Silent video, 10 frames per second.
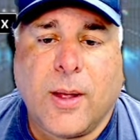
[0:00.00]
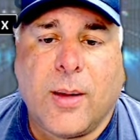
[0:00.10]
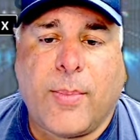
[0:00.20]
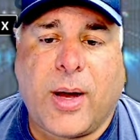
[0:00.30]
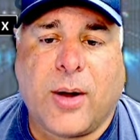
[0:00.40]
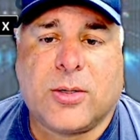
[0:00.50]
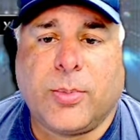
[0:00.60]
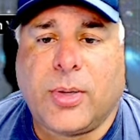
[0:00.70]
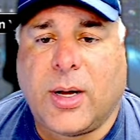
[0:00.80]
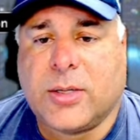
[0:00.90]
Power
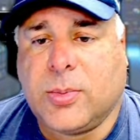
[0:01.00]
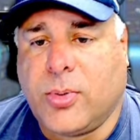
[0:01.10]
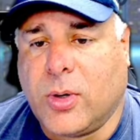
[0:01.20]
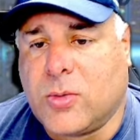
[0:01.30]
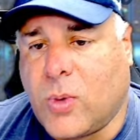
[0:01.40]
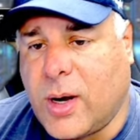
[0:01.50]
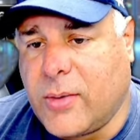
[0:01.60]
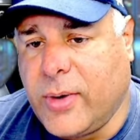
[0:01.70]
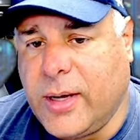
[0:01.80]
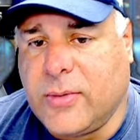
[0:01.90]
supply supports wide
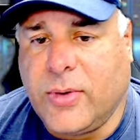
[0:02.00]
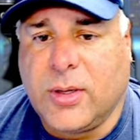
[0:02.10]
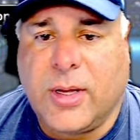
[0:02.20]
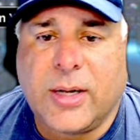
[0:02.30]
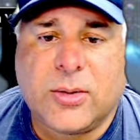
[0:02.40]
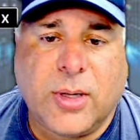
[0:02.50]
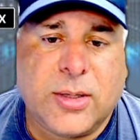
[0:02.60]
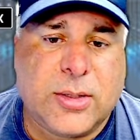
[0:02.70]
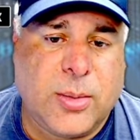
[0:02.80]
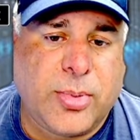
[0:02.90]
range of international
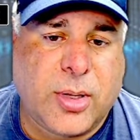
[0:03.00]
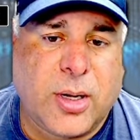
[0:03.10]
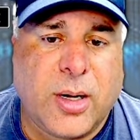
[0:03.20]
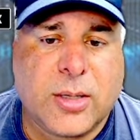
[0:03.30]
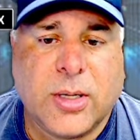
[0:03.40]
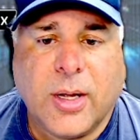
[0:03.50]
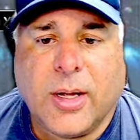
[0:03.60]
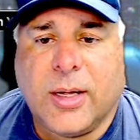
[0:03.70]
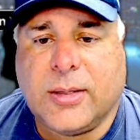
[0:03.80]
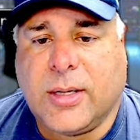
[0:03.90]
AC plugs.
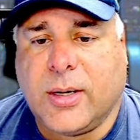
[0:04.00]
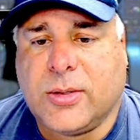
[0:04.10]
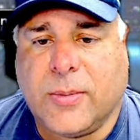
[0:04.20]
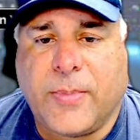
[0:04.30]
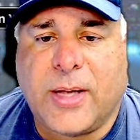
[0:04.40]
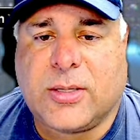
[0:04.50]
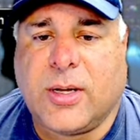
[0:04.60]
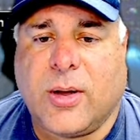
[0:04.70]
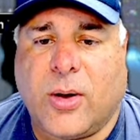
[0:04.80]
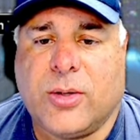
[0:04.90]
It tells you
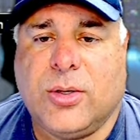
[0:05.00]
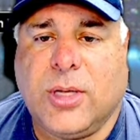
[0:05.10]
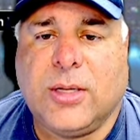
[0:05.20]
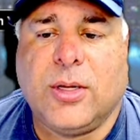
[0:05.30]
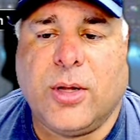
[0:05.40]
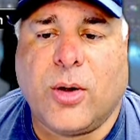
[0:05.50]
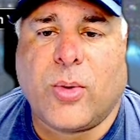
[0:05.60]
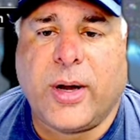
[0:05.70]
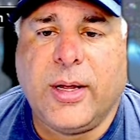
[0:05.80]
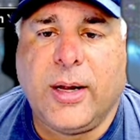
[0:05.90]
basically all you need to know
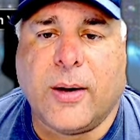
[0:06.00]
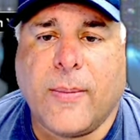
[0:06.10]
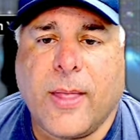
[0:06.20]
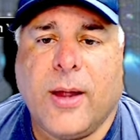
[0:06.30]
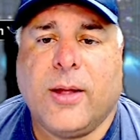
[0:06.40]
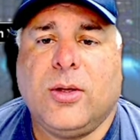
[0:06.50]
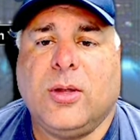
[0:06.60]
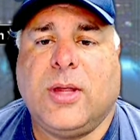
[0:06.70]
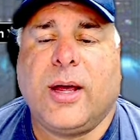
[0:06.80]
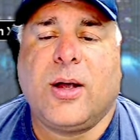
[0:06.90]
right here. You're
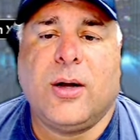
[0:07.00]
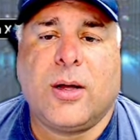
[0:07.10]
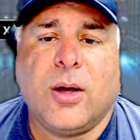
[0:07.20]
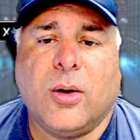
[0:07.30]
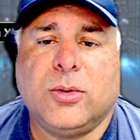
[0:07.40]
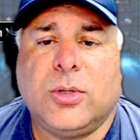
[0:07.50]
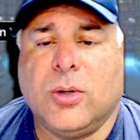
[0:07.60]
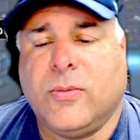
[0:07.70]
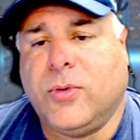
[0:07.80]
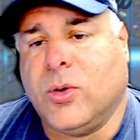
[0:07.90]
then going to go
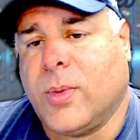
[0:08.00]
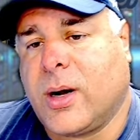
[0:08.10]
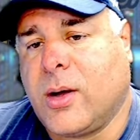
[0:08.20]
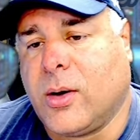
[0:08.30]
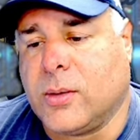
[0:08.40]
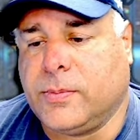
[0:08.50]
to view my cart.